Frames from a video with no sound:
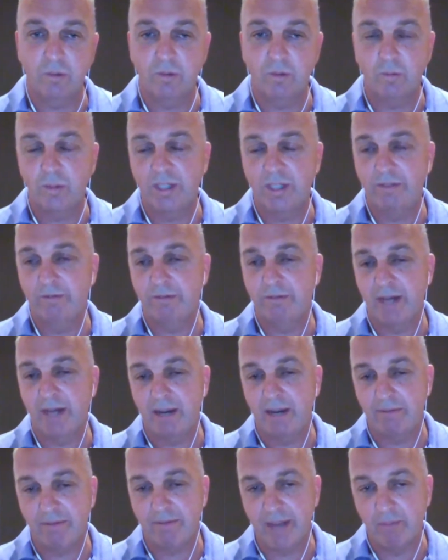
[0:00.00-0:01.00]
we've
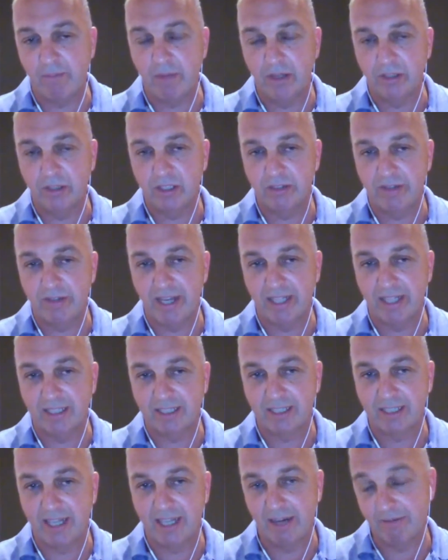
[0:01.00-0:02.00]
found most of our
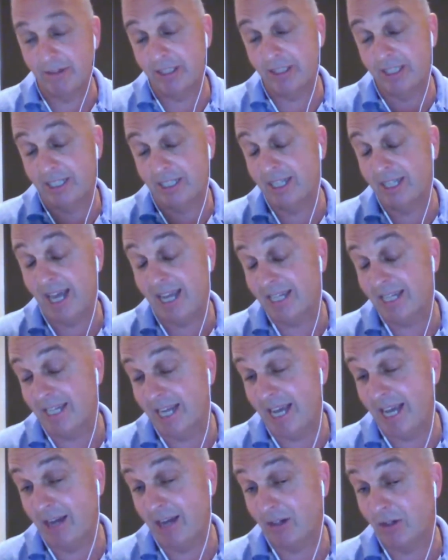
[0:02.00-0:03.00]
discoveries to date
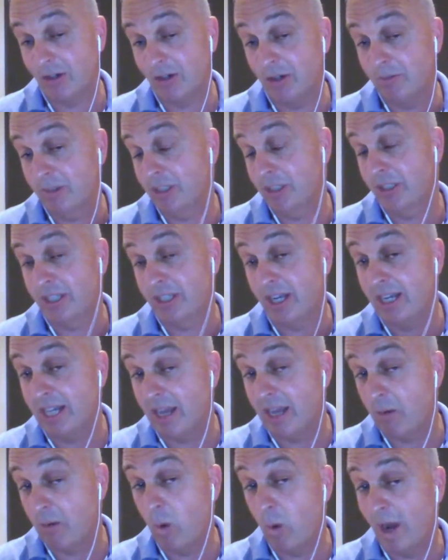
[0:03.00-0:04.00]
in outcrop, which is only
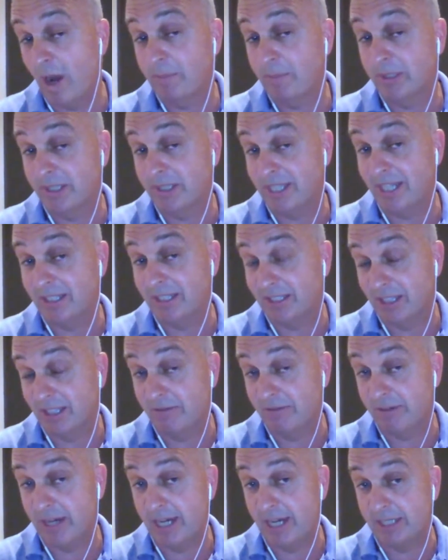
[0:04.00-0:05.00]
that 1%
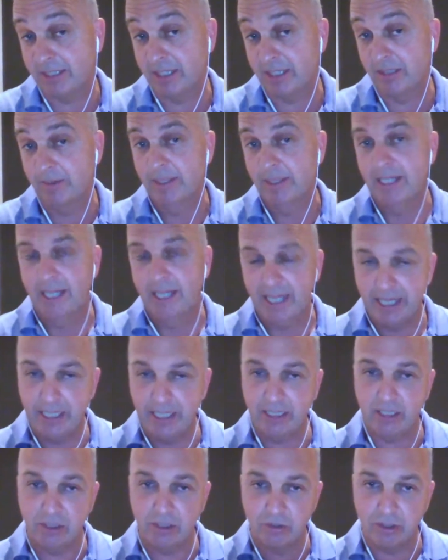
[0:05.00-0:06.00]
so far. So it
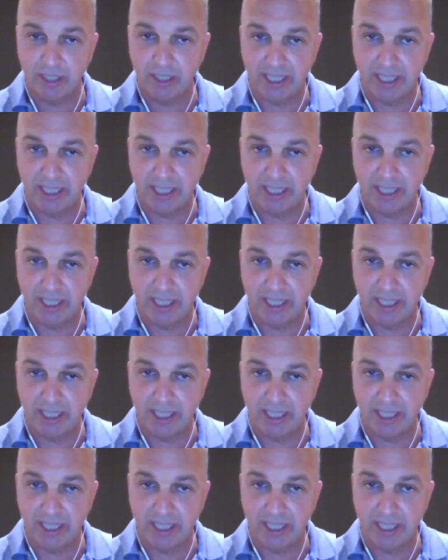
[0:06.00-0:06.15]
is a drill